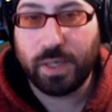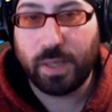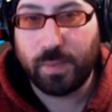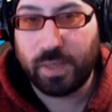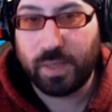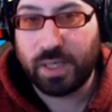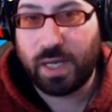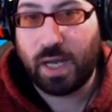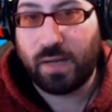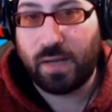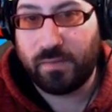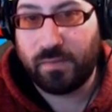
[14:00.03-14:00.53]

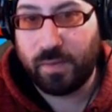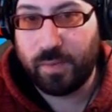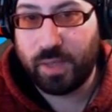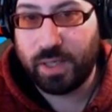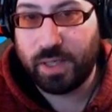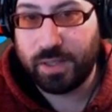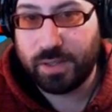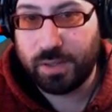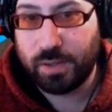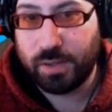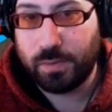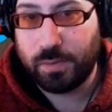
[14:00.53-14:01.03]
not limited
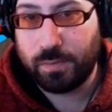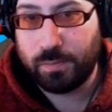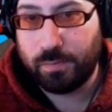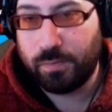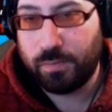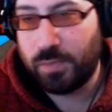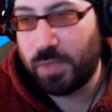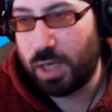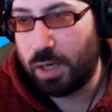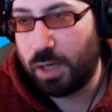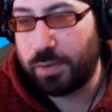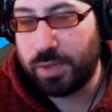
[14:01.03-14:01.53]
to,
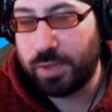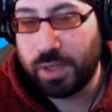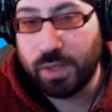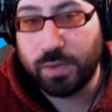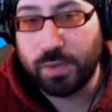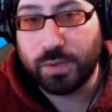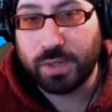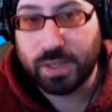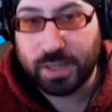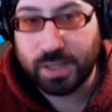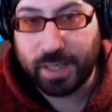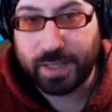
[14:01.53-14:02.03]
you know, U
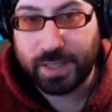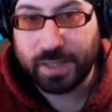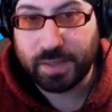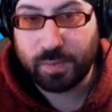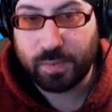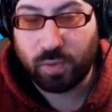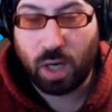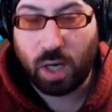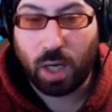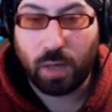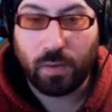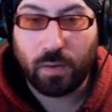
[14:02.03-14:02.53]
six
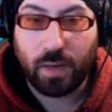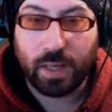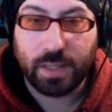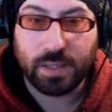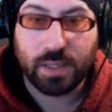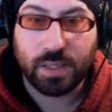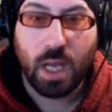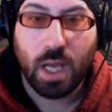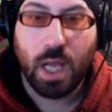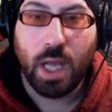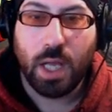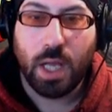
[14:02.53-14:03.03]
progress,
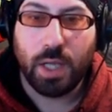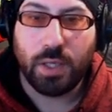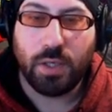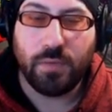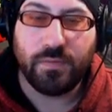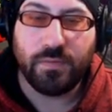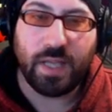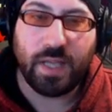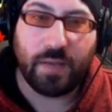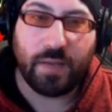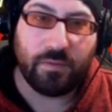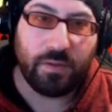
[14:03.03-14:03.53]
you've
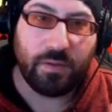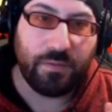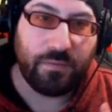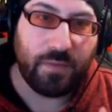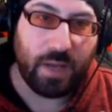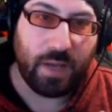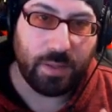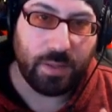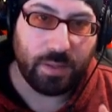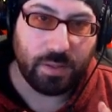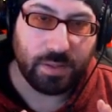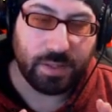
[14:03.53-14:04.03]
definitely
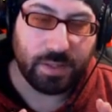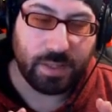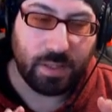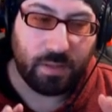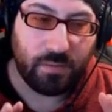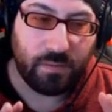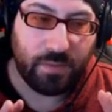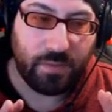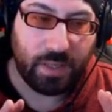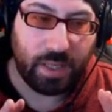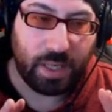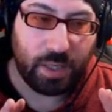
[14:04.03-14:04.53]
found
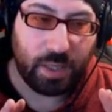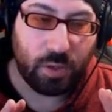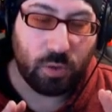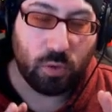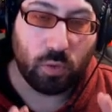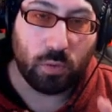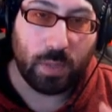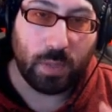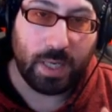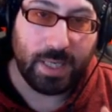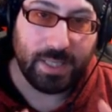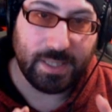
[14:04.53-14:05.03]
yourself in a
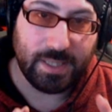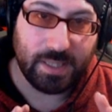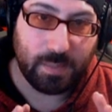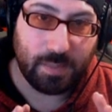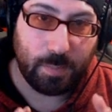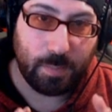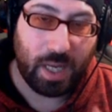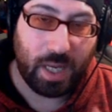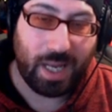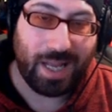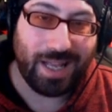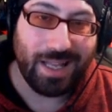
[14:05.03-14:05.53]
great
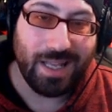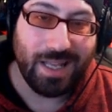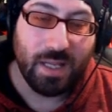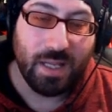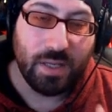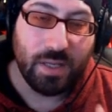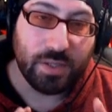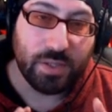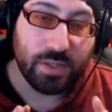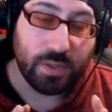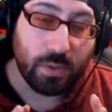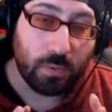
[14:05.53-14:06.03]
spot.
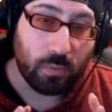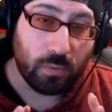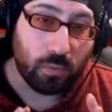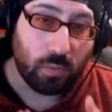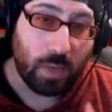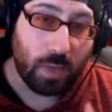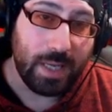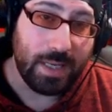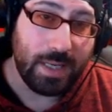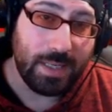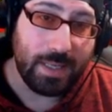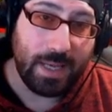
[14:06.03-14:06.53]
So
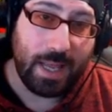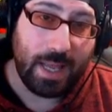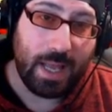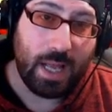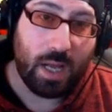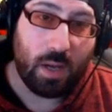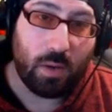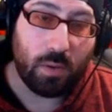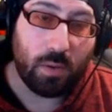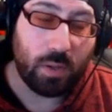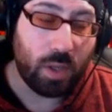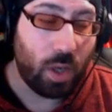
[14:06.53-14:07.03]
right
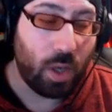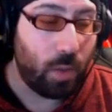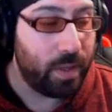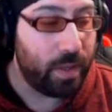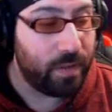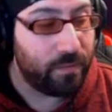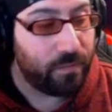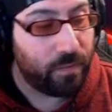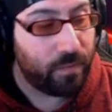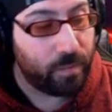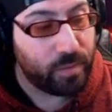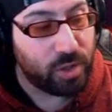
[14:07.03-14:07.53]
now,
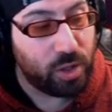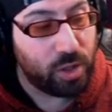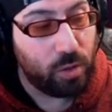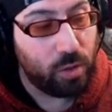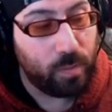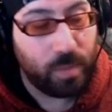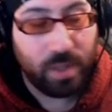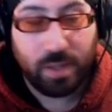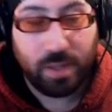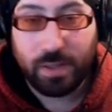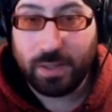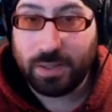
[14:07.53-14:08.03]
going from two
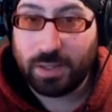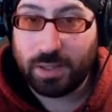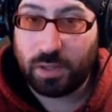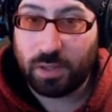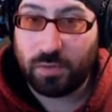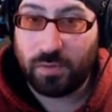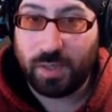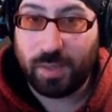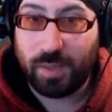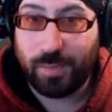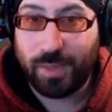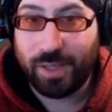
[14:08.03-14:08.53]
million to
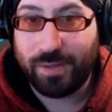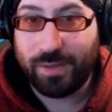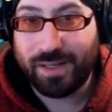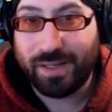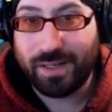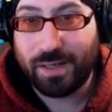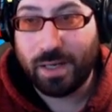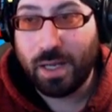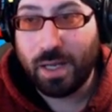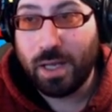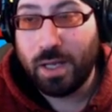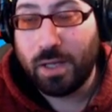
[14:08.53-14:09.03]
three
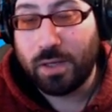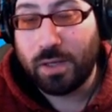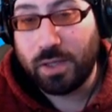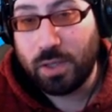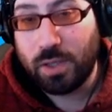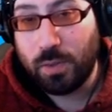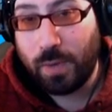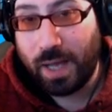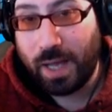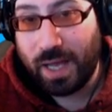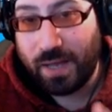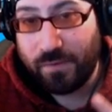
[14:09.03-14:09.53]
million,
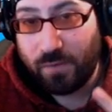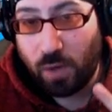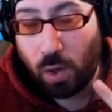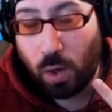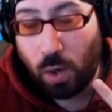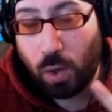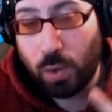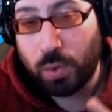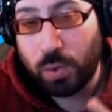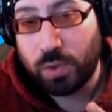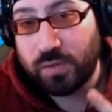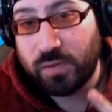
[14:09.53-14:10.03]
you have
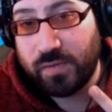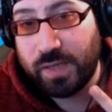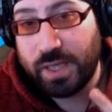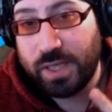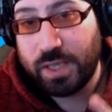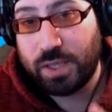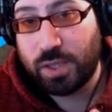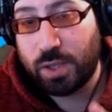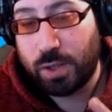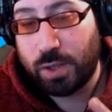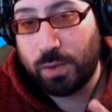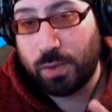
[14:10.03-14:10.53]
only
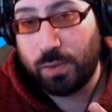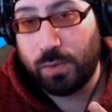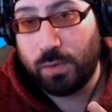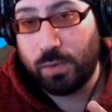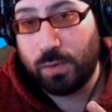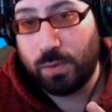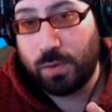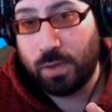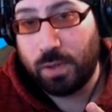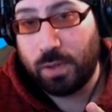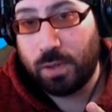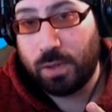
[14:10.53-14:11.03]

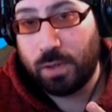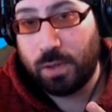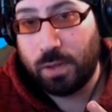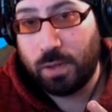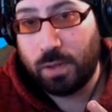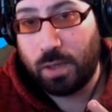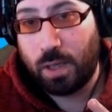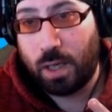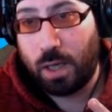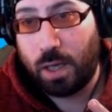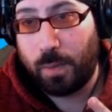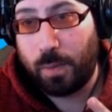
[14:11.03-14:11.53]
two
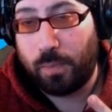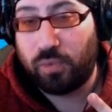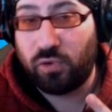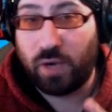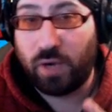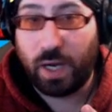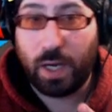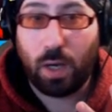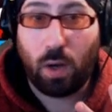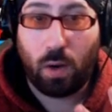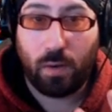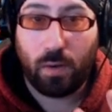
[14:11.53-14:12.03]
uh,
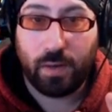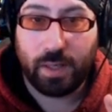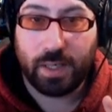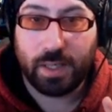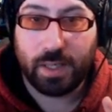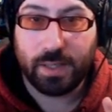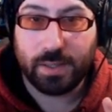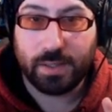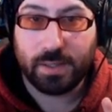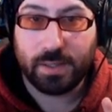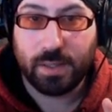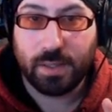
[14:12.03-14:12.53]
priorities.